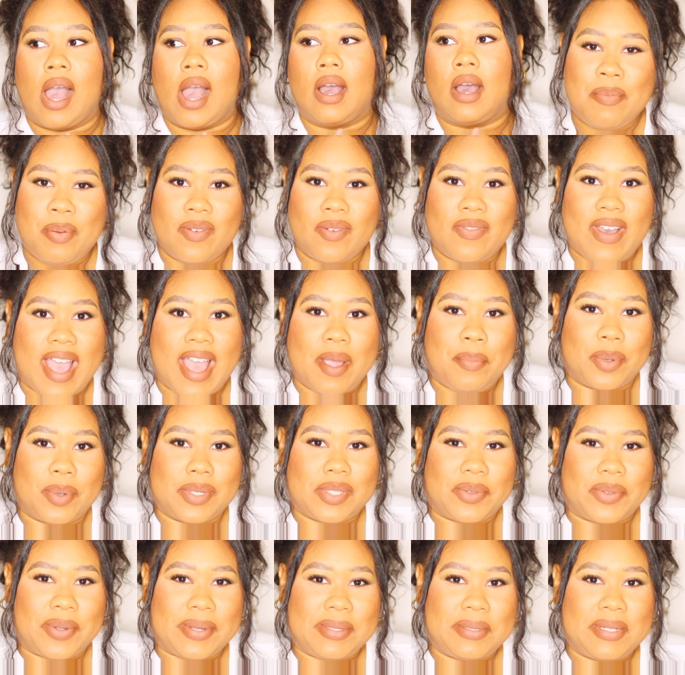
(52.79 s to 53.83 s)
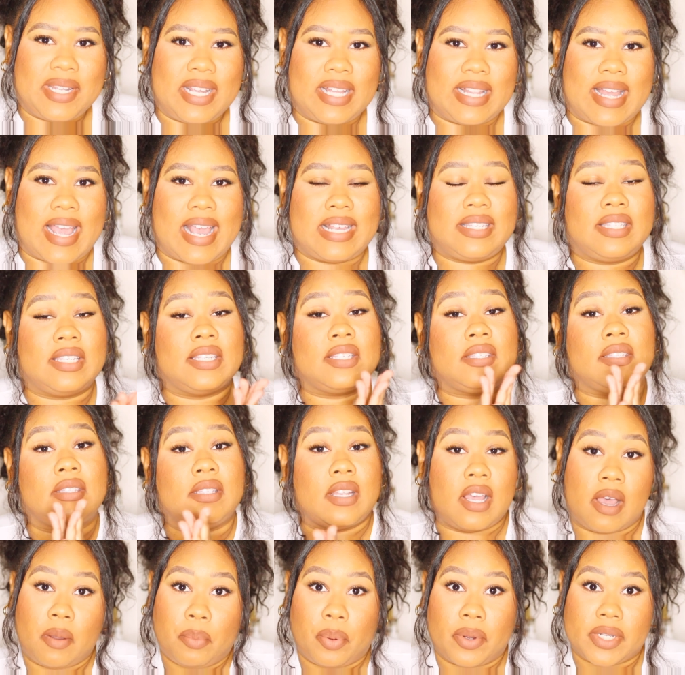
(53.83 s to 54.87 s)
They provide prescription glasses,
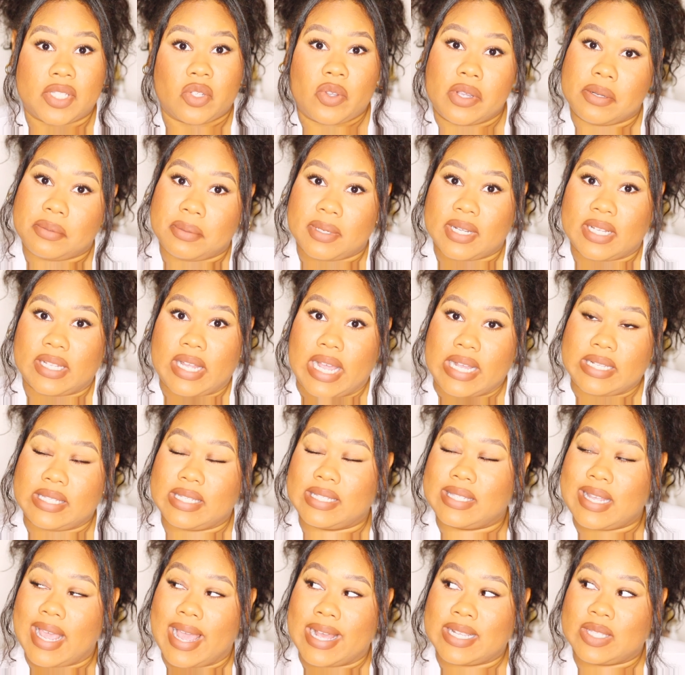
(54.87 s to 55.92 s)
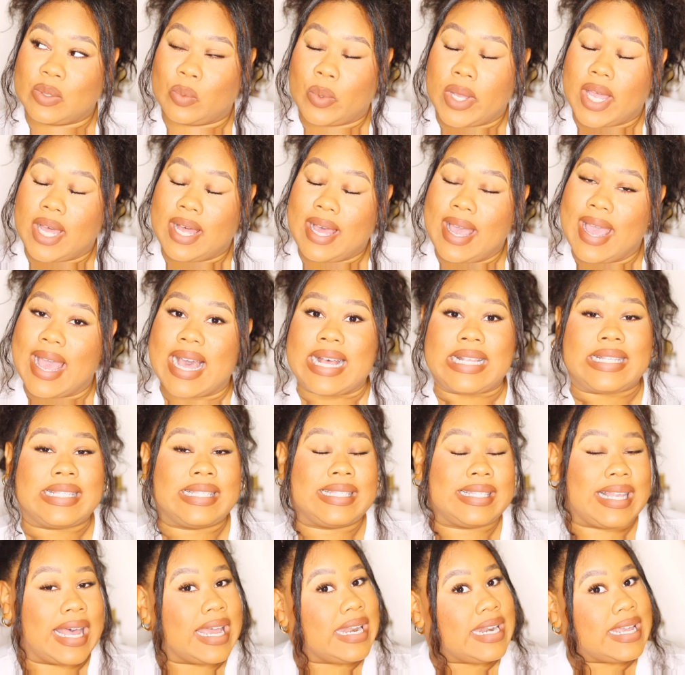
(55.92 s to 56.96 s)
non-prescription glasses, as well as
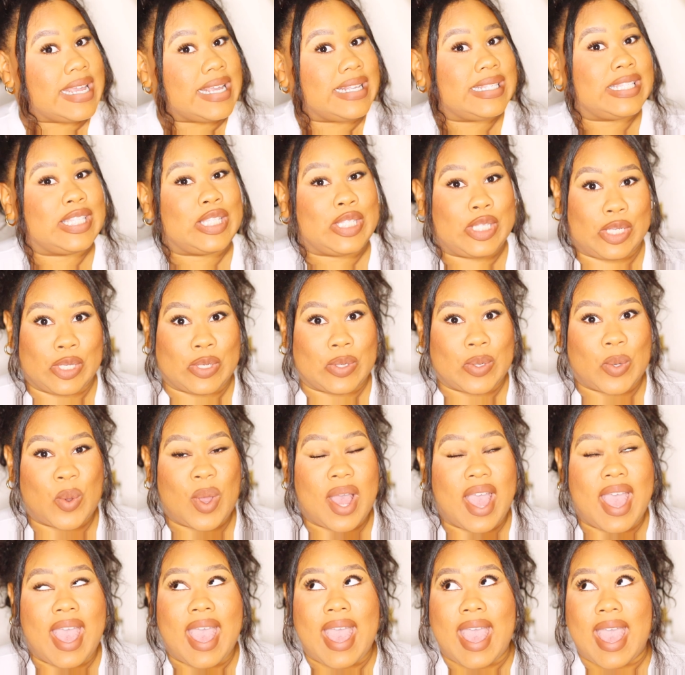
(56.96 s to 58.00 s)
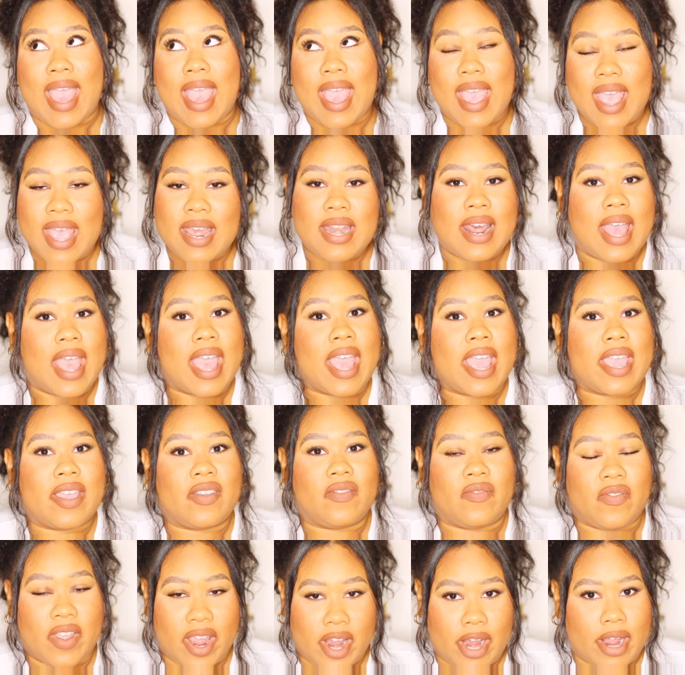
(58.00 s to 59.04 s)
sunnies too, at a
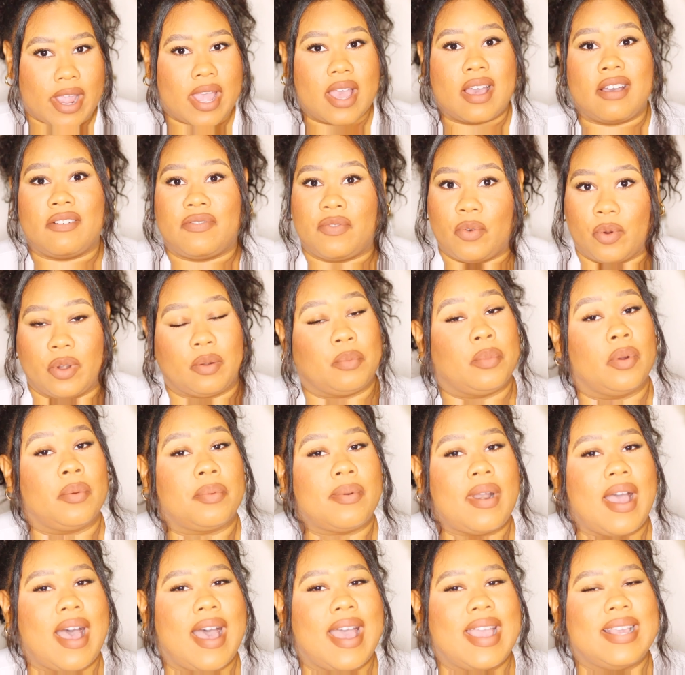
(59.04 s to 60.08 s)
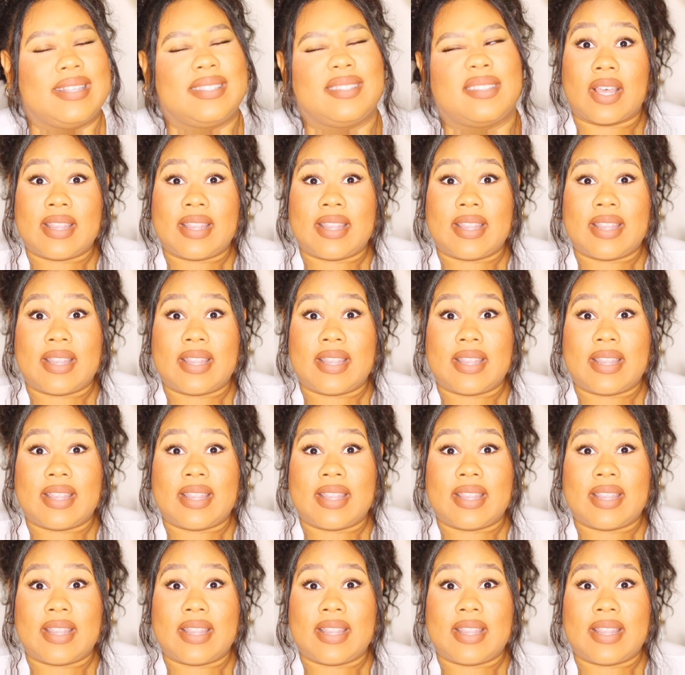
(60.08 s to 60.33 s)
very affordable price.